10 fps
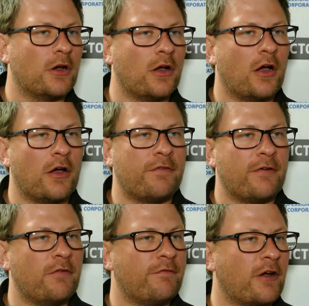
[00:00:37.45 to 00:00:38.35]
I, I
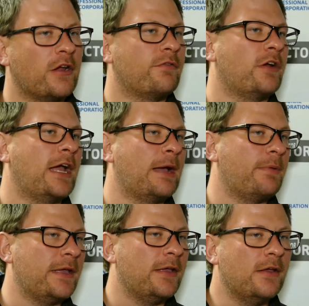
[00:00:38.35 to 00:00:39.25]
feel very very
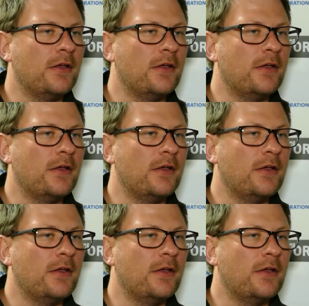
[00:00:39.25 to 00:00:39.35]
happy